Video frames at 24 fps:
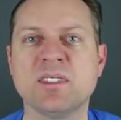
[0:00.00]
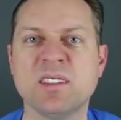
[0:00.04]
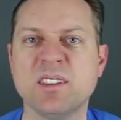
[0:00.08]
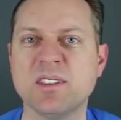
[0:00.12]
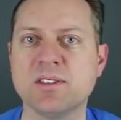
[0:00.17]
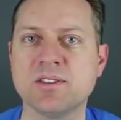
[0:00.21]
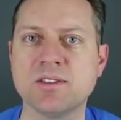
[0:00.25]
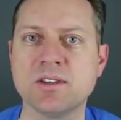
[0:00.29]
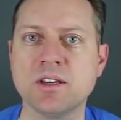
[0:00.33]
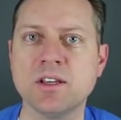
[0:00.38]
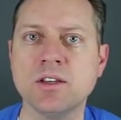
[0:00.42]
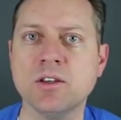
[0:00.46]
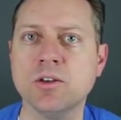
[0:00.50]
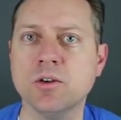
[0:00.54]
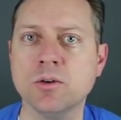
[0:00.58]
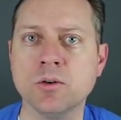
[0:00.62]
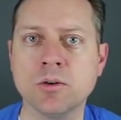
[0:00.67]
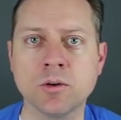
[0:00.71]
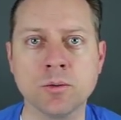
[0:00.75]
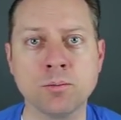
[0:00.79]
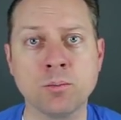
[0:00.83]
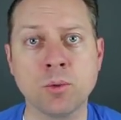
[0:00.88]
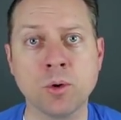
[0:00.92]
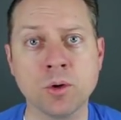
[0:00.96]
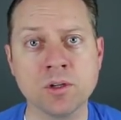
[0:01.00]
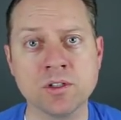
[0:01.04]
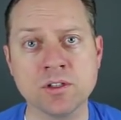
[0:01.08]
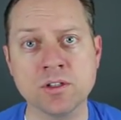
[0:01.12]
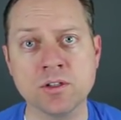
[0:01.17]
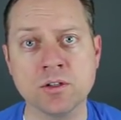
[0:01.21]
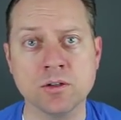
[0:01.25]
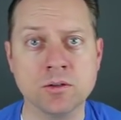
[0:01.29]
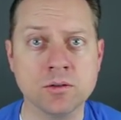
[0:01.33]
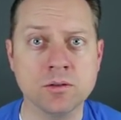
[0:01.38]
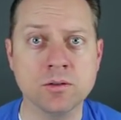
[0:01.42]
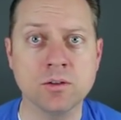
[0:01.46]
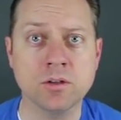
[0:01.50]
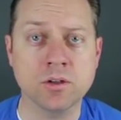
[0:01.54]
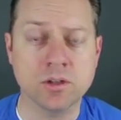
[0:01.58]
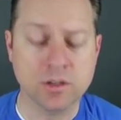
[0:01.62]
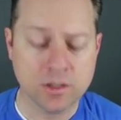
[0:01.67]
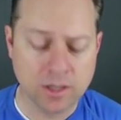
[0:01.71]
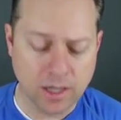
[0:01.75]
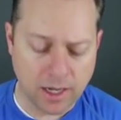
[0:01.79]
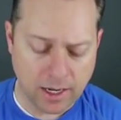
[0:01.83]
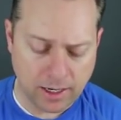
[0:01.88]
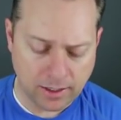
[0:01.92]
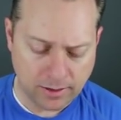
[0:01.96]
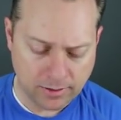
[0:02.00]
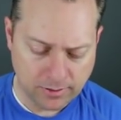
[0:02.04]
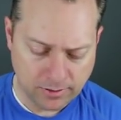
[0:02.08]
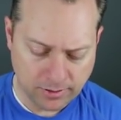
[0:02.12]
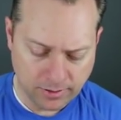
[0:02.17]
They'll sting you, could poison you, and you could die.